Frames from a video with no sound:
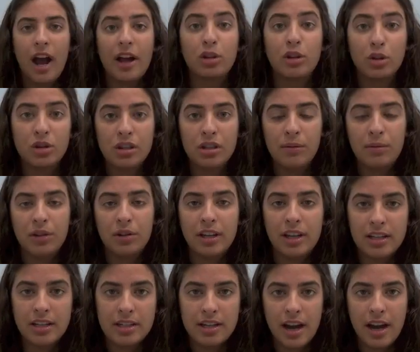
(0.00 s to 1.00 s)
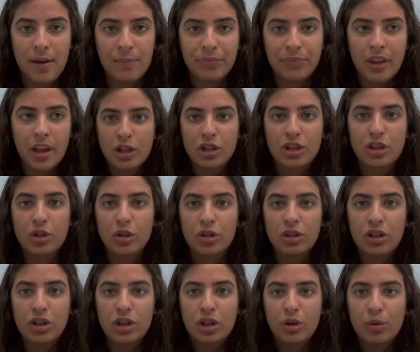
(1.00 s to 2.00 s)
I looked up on the internet
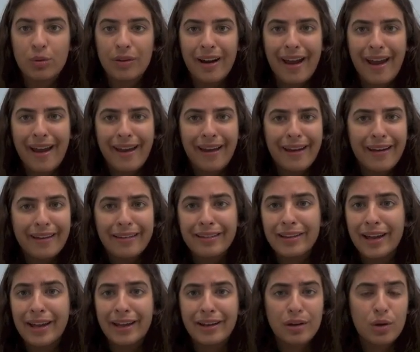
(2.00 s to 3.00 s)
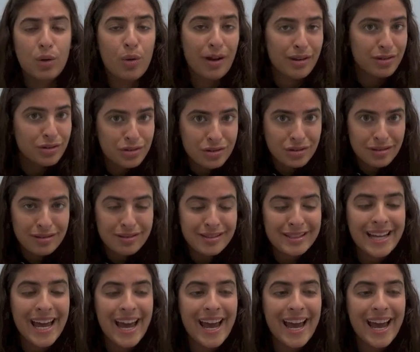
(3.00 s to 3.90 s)
good Q&A like questions